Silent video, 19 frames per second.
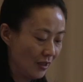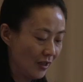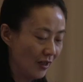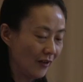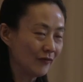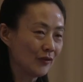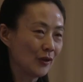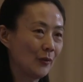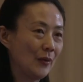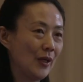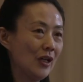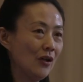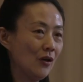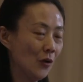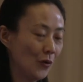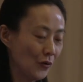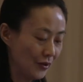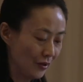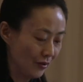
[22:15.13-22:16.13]
of the real
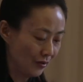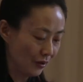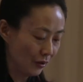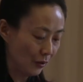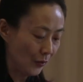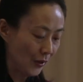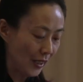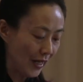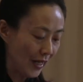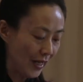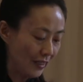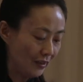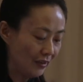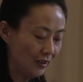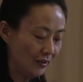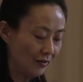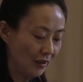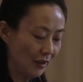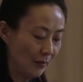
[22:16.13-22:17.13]
author's
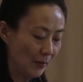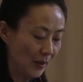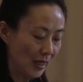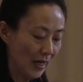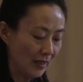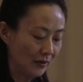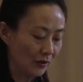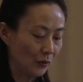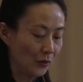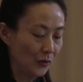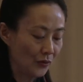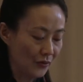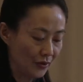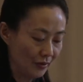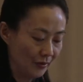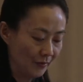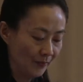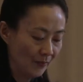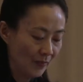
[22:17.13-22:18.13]
creating the implied
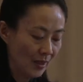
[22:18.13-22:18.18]
author,